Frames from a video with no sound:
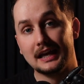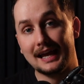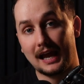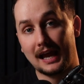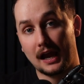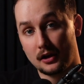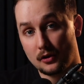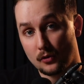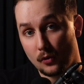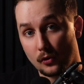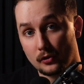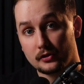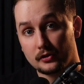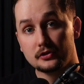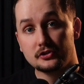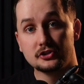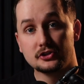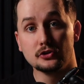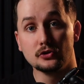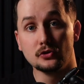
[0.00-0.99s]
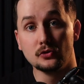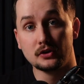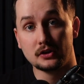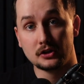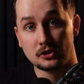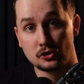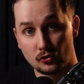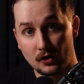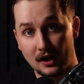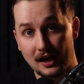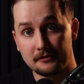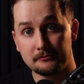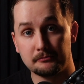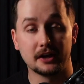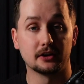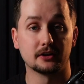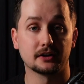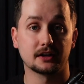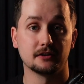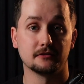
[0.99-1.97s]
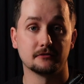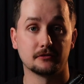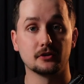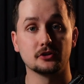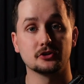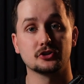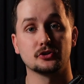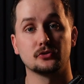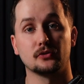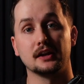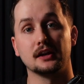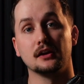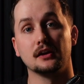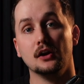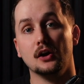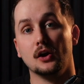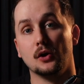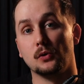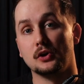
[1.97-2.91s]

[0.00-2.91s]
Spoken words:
in order to drive better conversion rate,